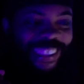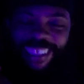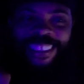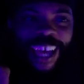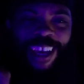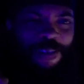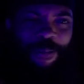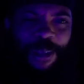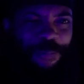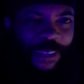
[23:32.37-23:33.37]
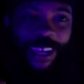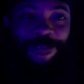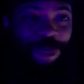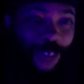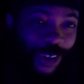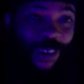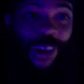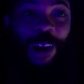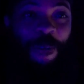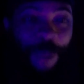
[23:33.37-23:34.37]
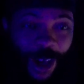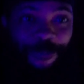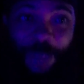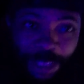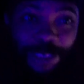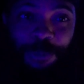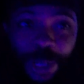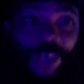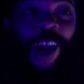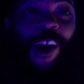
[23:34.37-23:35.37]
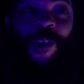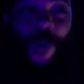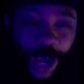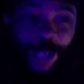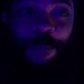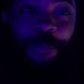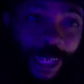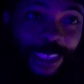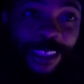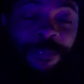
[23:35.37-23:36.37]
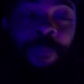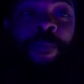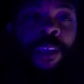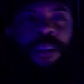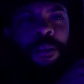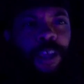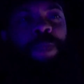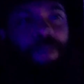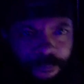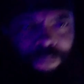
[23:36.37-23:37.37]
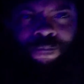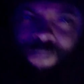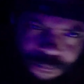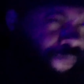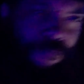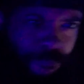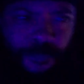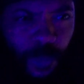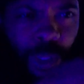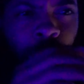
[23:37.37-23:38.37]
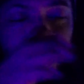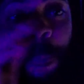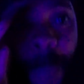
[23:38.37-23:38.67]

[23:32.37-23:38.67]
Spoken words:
He's out here manipulating real motherfuckers, bro, on a regular basis. Look, the